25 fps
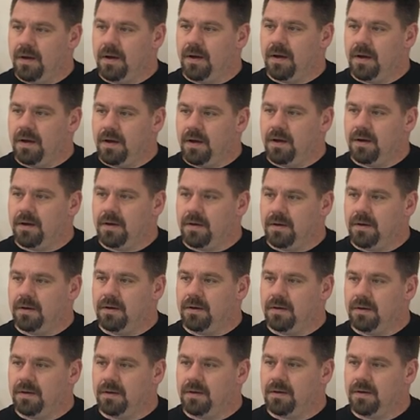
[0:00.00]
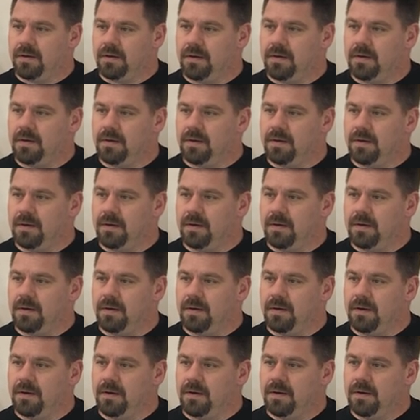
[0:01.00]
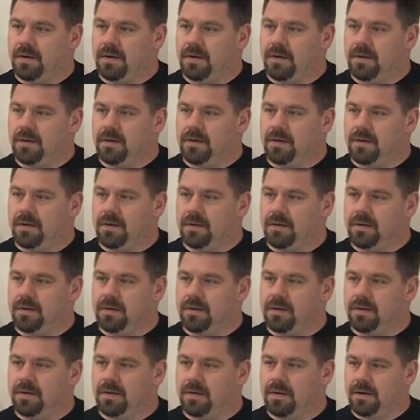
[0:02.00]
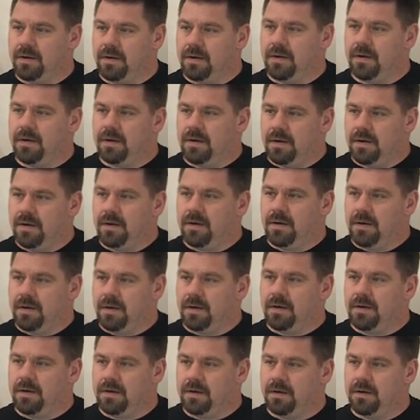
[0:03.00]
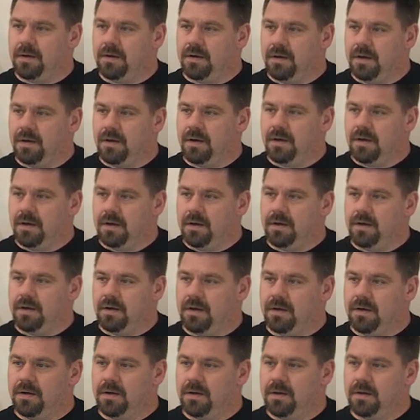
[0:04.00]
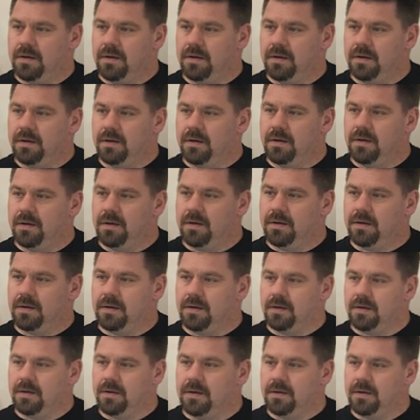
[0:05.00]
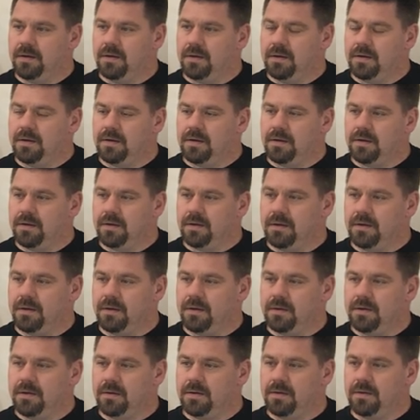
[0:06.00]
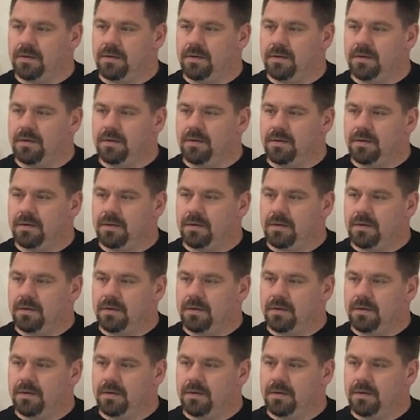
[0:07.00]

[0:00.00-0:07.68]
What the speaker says: No words are spoken by the person on screen.